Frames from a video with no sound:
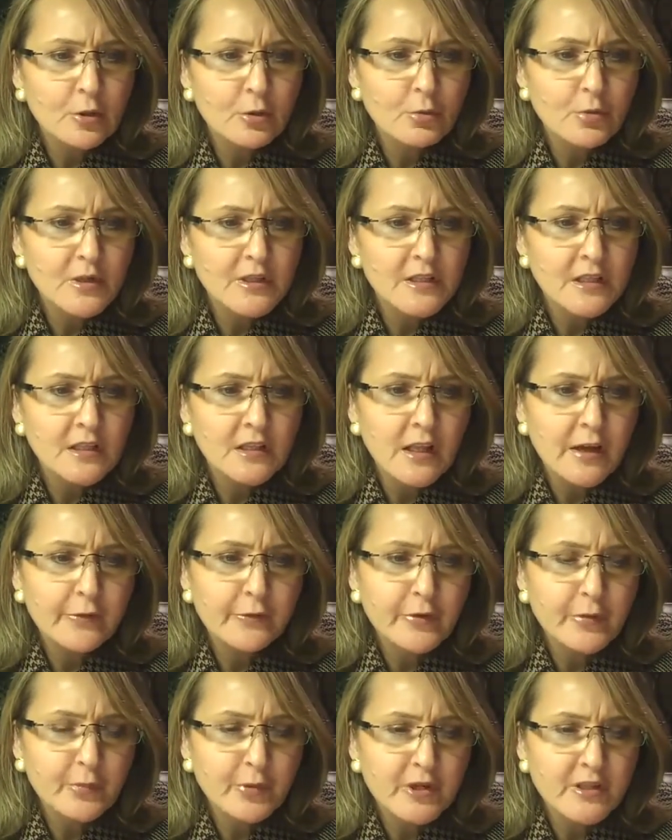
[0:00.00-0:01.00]
who was in
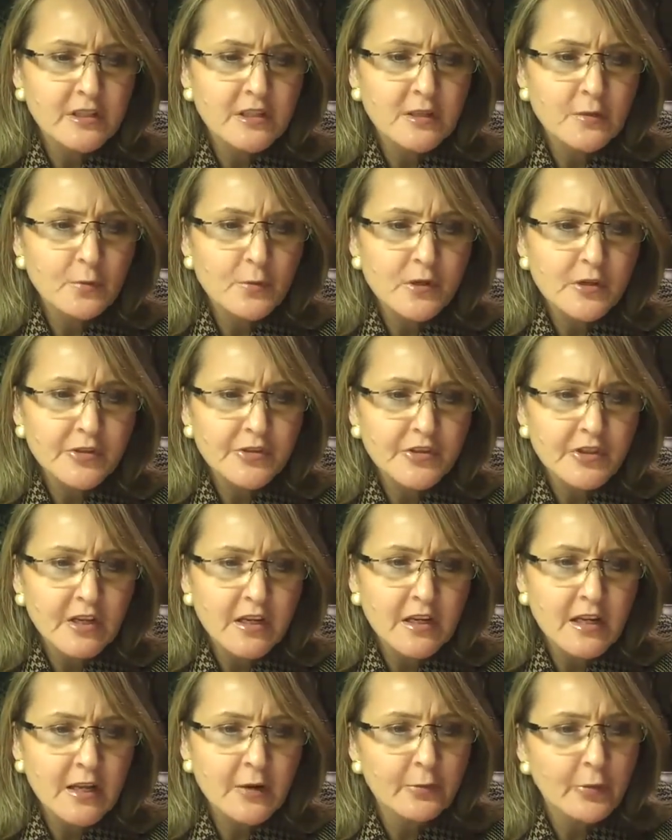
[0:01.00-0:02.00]
love with President
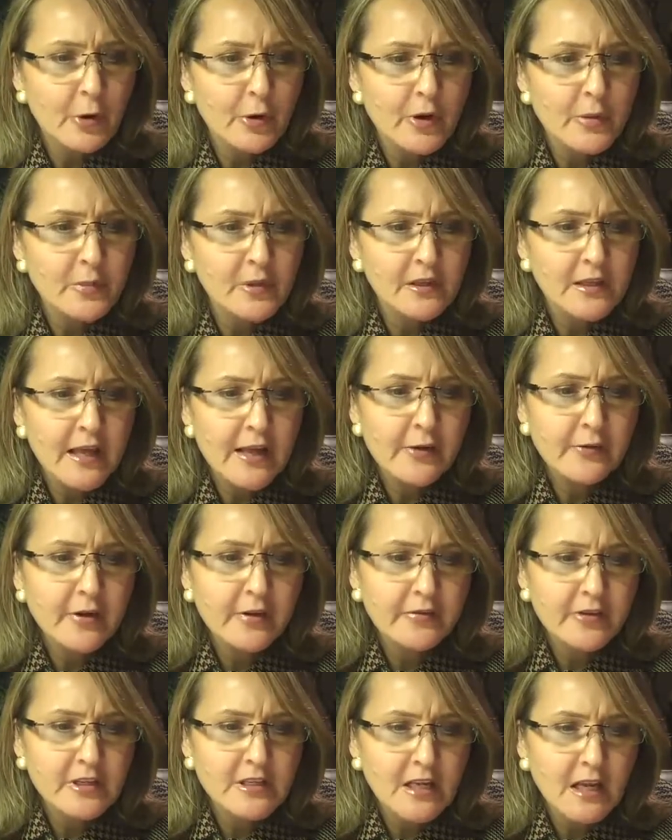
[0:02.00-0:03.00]
Wilson and wrote him a
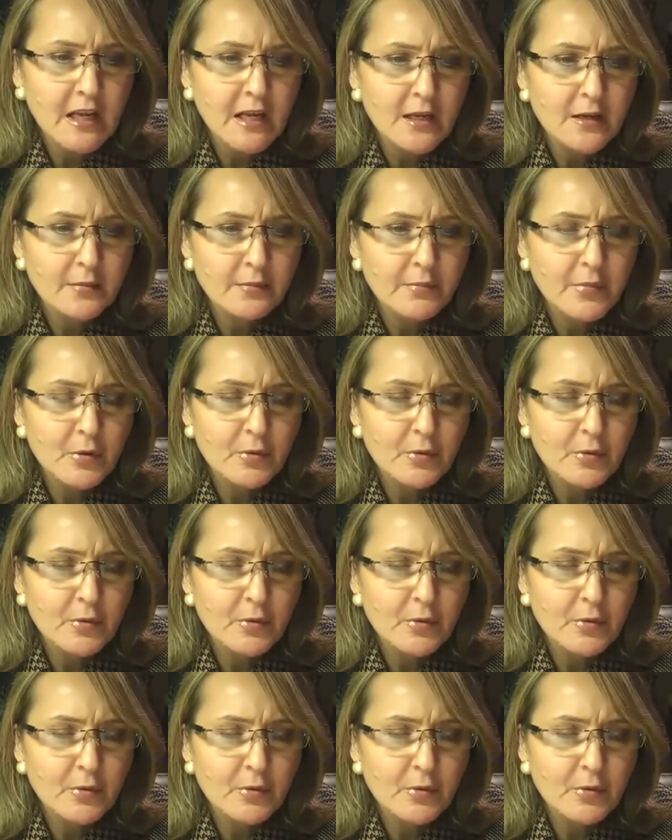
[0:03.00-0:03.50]
letter every day,